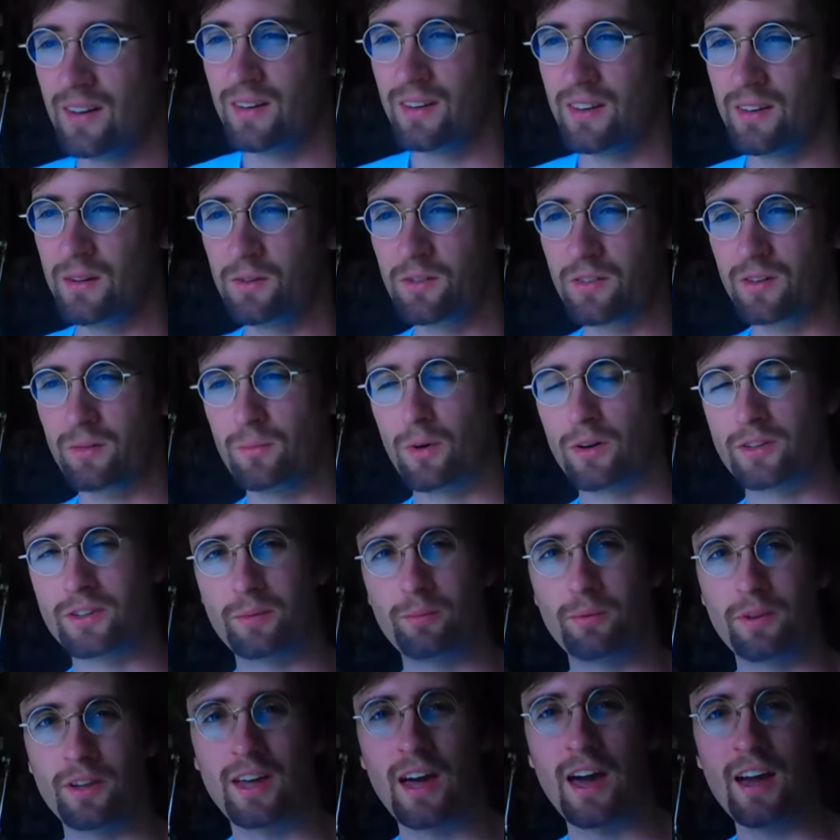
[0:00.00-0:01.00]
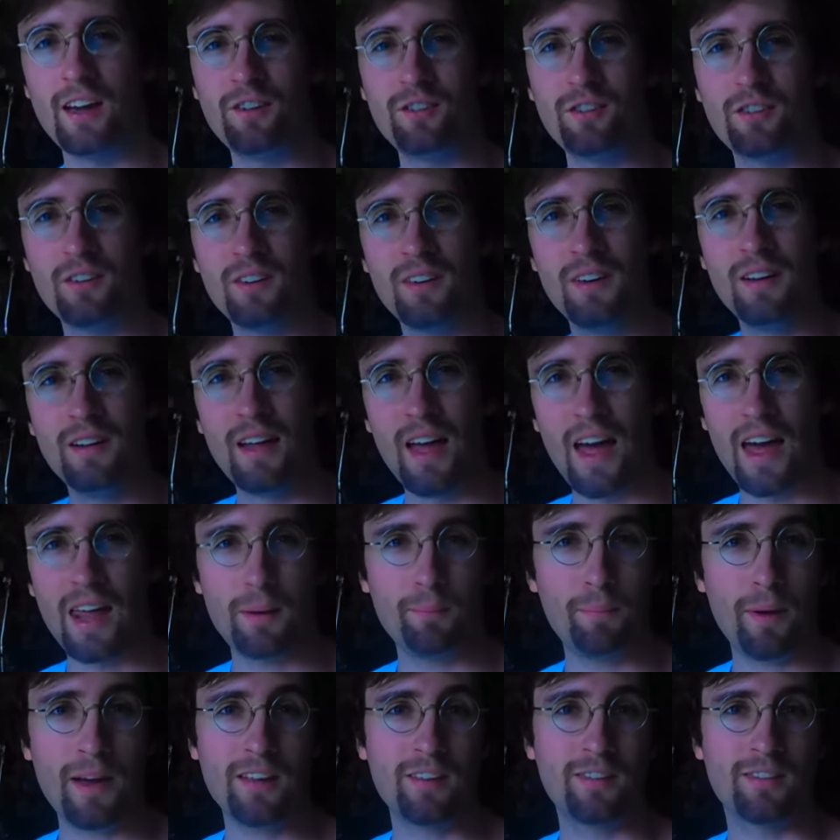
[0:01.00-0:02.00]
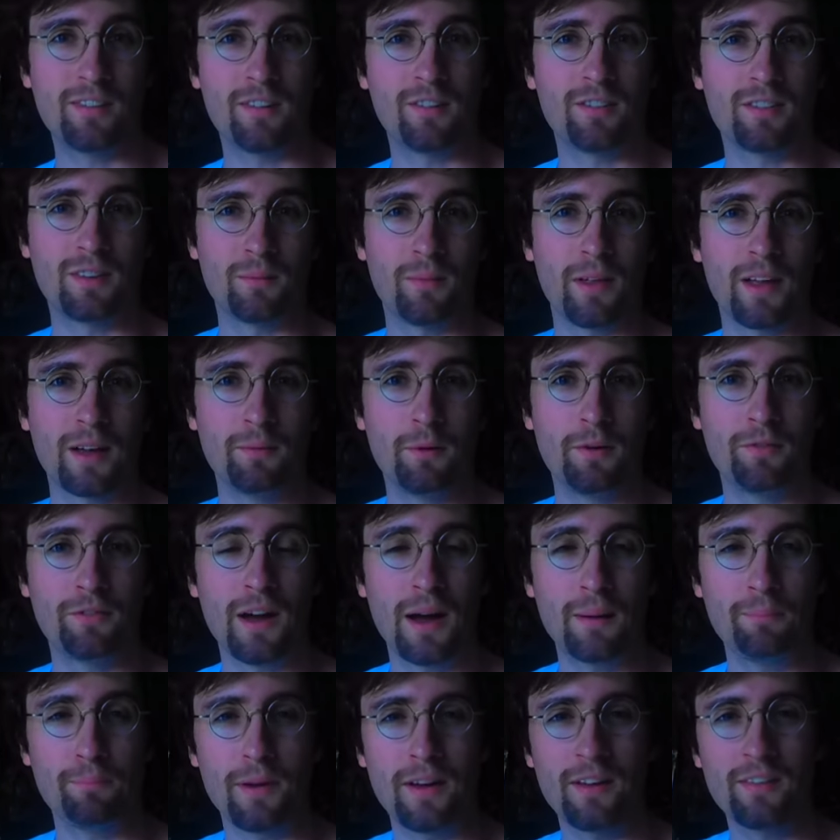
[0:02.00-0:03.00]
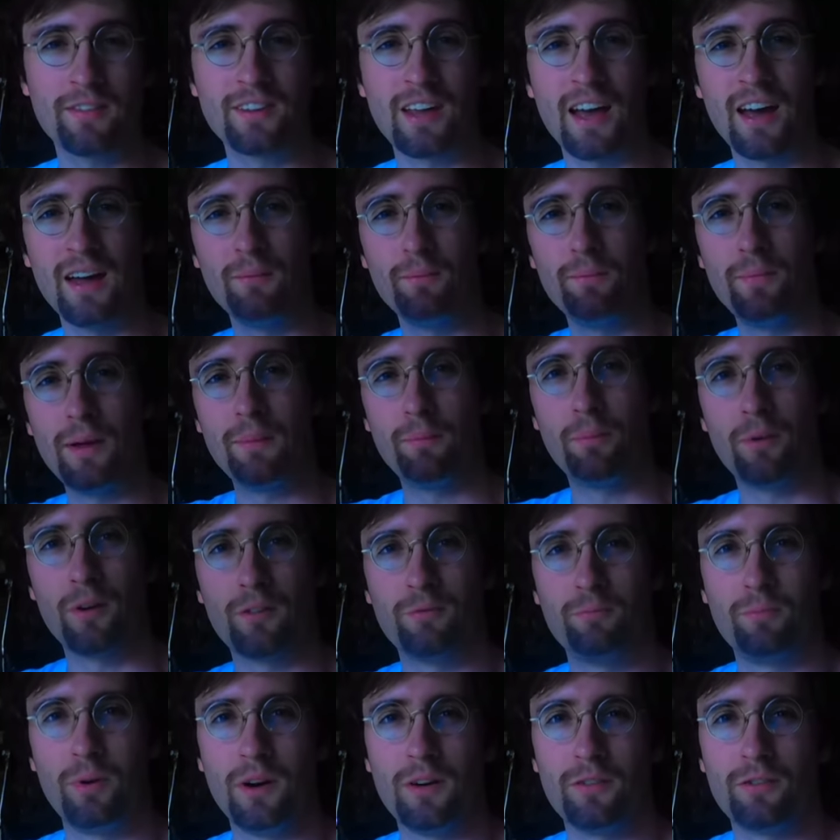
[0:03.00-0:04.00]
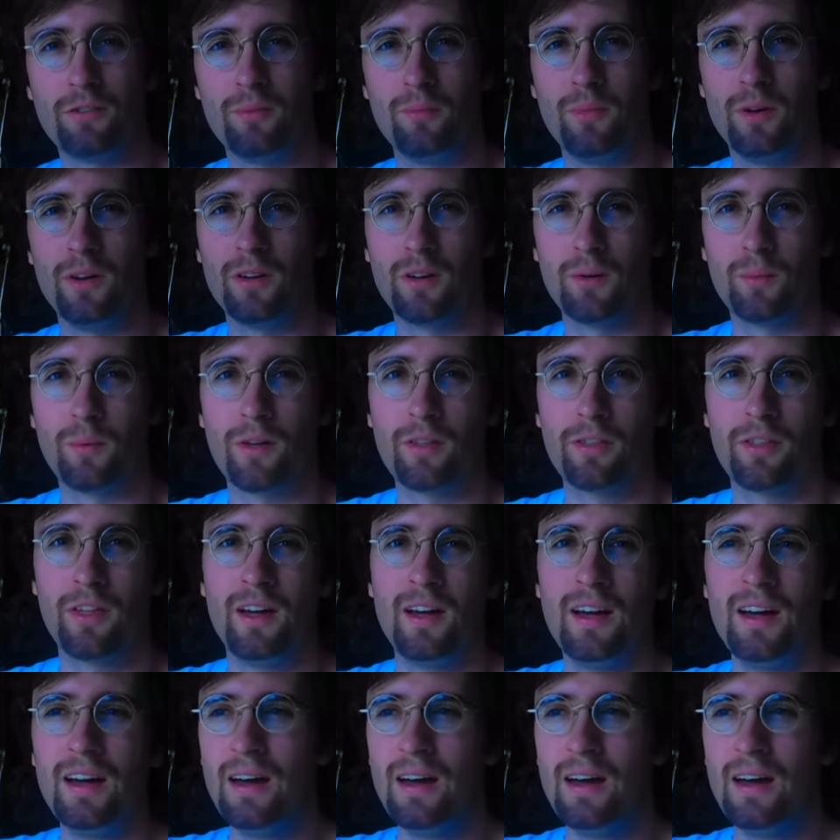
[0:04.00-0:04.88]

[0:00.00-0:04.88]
using multiplication and a base system, like we've got base ten, people are pretty familiar with.